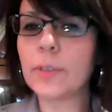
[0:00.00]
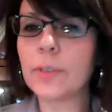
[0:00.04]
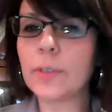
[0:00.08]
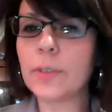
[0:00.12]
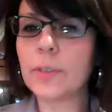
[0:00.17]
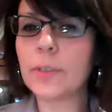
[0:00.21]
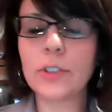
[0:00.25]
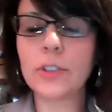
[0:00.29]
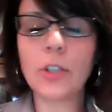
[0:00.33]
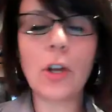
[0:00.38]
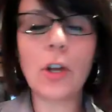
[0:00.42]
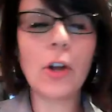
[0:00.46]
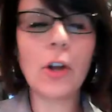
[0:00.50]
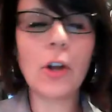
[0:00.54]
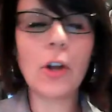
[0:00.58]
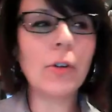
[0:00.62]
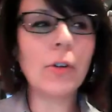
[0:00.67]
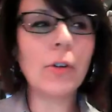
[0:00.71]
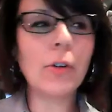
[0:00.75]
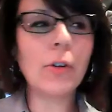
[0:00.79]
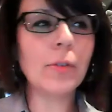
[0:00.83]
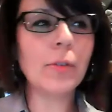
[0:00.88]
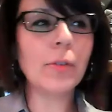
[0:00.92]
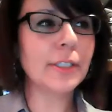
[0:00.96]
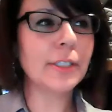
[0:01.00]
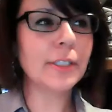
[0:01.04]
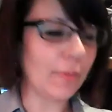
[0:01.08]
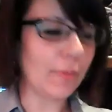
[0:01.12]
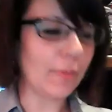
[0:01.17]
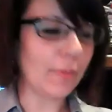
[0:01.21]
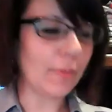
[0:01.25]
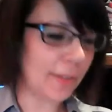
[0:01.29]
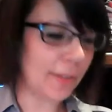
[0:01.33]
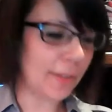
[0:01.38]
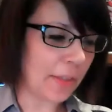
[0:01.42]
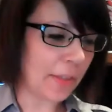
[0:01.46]
there was no,
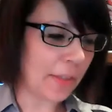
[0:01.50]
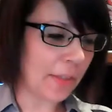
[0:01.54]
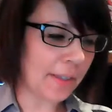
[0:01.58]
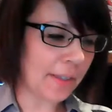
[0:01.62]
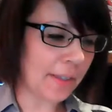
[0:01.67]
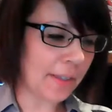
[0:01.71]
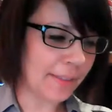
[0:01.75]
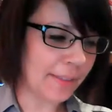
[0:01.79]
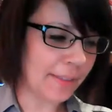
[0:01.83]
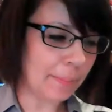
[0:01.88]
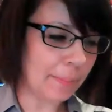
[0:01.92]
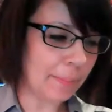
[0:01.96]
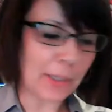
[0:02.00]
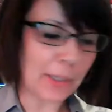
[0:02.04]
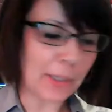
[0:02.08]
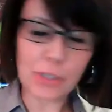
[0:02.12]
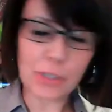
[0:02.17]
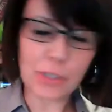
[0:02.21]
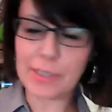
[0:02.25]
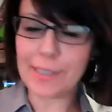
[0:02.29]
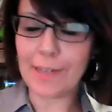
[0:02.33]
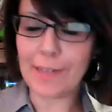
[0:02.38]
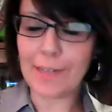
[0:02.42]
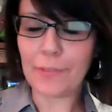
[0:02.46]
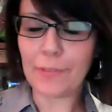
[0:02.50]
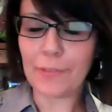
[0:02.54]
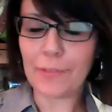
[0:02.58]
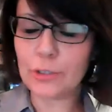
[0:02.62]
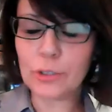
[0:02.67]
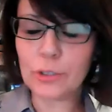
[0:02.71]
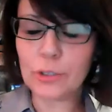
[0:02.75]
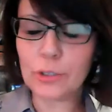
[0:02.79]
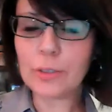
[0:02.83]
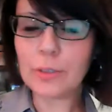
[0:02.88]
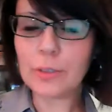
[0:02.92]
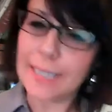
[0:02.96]
with all the budget stuff, there
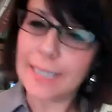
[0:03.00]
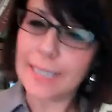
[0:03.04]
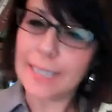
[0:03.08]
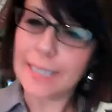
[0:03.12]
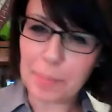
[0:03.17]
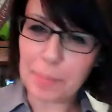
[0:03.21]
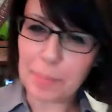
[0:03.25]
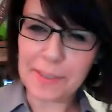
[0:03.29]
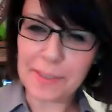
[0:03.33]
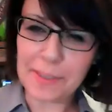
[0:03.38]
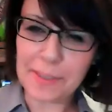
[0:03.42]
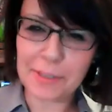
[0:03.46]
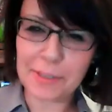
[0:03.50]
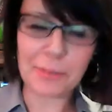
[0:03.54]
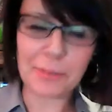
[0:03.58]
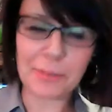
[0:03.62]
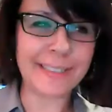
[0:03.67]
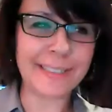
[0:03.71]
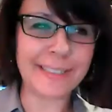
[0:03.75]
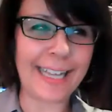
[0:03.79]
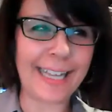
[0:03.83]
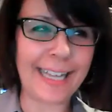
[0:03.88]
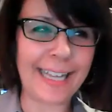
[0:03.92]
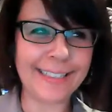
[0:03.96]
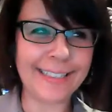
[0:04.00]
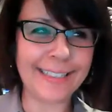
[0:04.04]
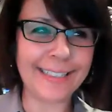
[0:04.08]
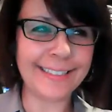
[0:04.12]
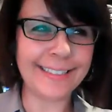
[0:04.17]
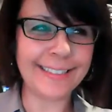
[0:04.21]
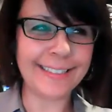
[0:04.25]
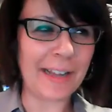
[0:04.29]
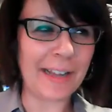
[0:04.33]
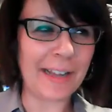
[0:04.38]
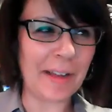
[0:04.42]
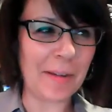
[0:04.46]
was no stipends to
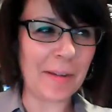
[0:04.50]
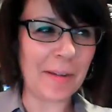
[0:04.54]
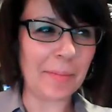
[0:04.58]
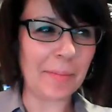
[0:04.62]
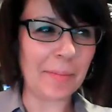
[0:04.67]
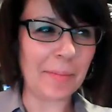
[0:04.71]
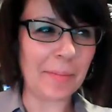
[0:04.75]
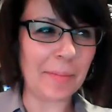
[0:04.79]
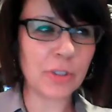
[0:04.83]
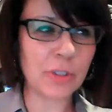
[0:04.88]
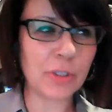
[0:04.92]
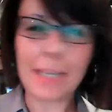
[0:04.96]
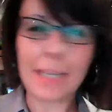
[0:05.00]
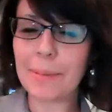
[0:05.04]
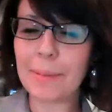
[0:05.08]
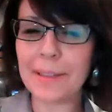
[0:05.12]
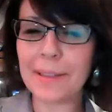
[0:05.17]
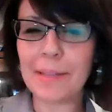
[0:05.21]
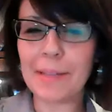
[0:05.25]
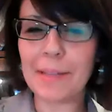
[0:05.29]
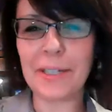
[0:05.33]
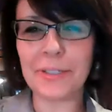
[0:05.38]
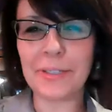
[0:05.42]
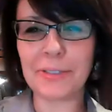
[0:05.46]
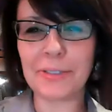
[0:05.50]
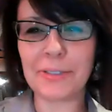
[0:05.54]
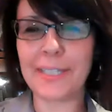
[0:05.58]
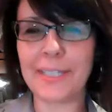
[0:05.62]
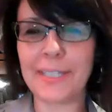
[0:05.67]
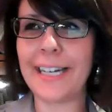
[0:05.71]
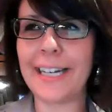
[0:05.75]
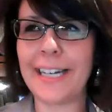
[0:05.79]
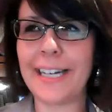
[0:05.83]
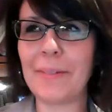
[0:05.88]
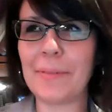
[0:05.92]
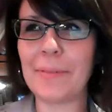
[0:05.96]
attend. Just keeping them
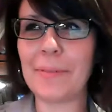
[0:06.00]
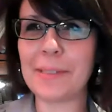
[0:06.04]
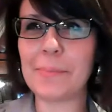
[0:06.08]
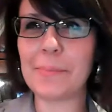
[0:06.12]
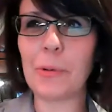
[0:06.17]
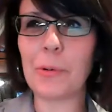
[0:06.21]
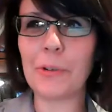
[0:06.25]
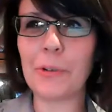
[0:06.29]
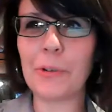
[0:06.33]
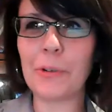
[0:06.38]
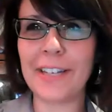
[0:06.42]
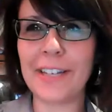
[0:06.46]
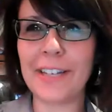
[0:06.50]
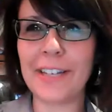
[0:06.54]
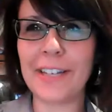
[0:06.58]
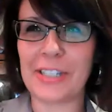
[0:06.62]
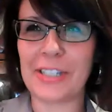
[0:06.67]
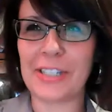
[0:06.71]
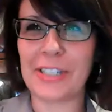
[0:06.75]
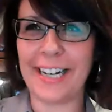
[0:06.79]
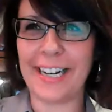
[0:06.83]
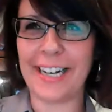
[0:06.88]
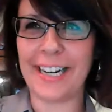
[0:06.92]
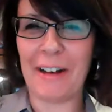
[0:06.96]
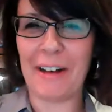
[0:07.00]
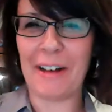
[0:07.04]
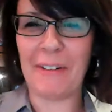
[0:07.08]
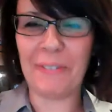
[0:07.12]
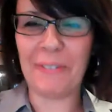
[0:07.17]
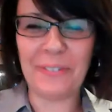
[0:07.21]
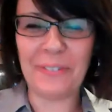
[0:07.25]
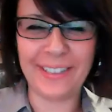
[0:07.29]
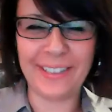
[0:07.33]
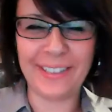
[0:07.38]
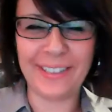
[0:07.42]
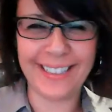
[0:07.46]
entertaining was motivation enough.